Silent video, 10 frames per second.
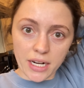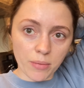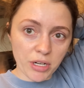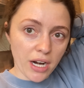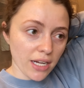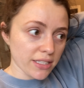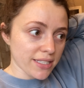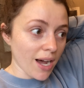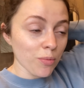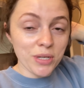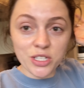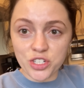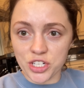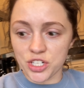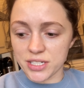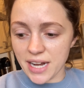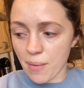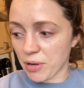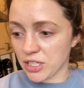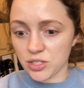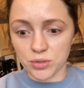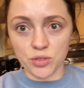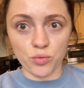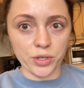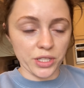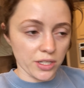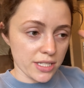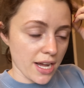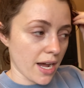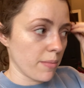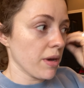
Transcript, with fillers: and I'm gonna knock this out because Gigi is napping, so it's a really good time